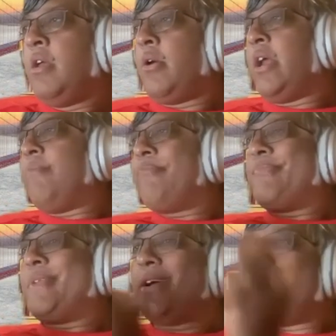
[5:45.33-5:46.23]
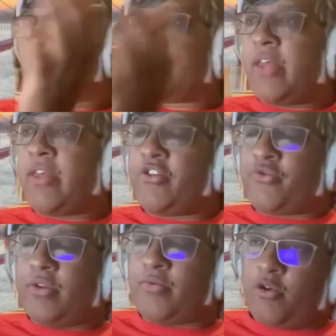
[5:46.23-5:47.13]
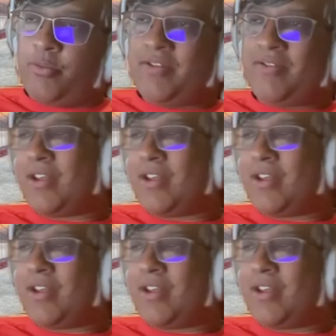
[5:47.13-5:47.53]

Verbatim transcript: all right, understand the history of the Romans.